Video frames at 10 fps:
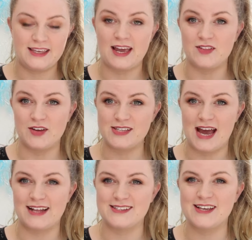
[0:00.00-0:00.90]
Get those
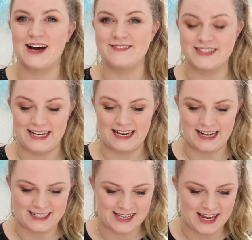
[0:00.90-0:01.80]
hands covered in
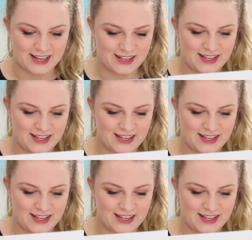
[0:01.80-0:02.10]
glitter.